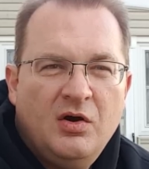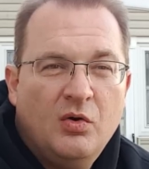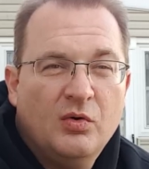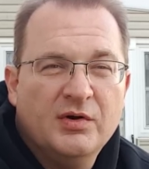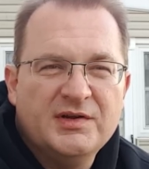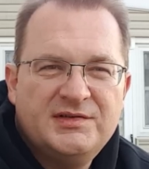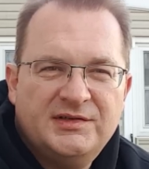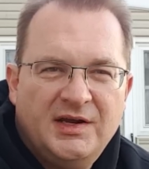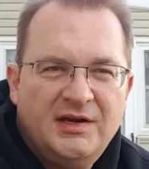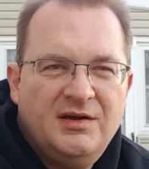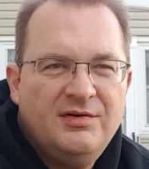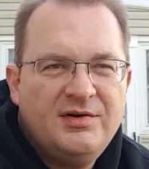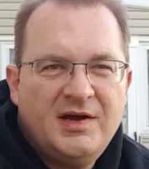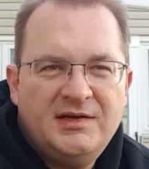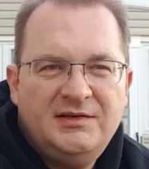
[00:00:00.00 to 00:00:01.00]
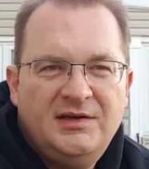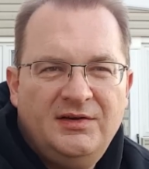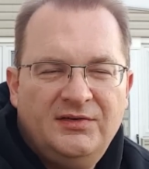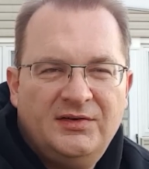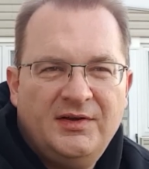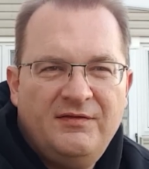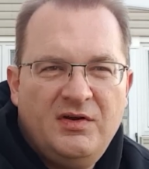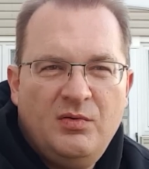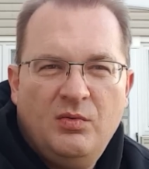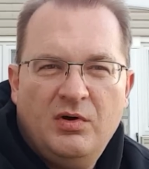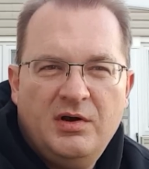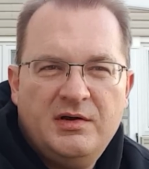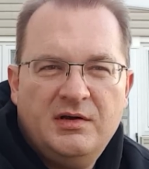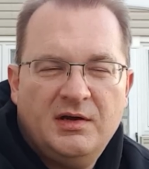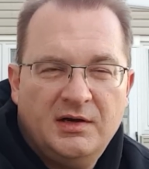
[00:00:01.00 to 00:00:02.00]
or a Seiko
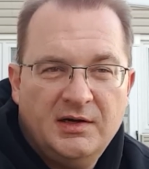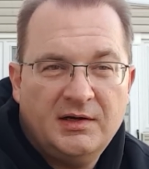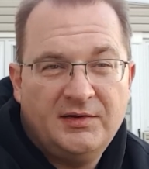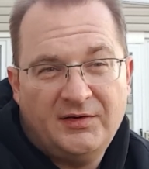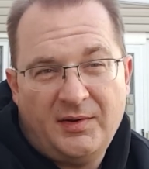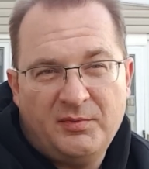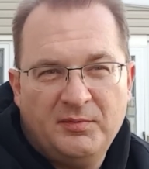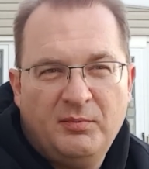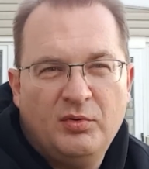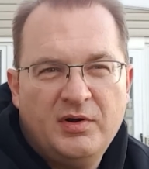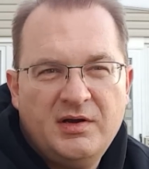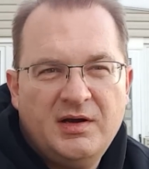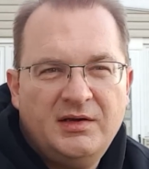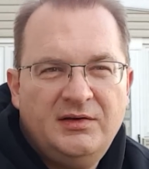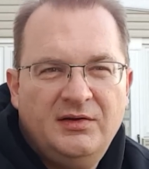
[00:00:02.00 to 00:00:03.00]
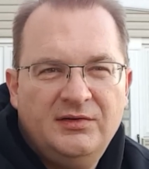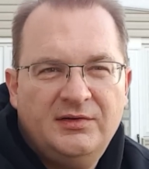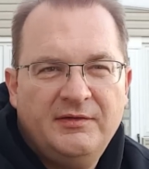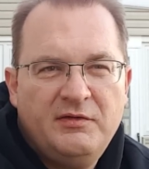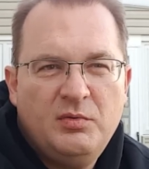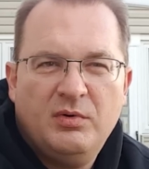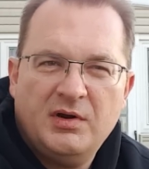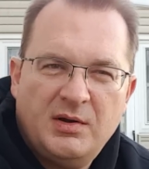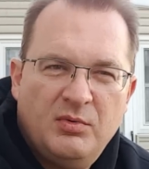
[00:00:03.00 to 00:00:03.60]
1971 because I was born in 1971.